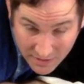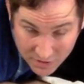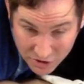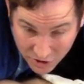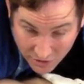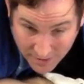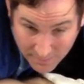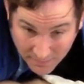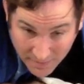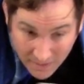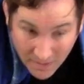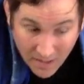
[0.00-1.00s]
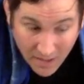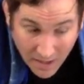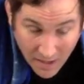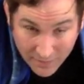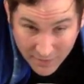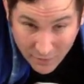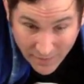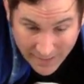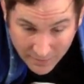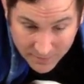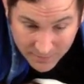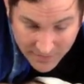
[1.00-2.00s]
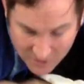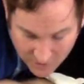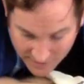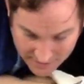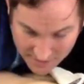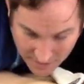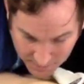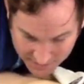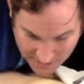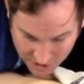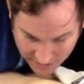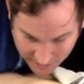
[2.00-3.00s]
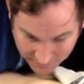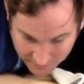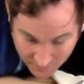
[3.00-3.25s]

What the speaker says: sternum on the ground. Okay, so this is the positioning.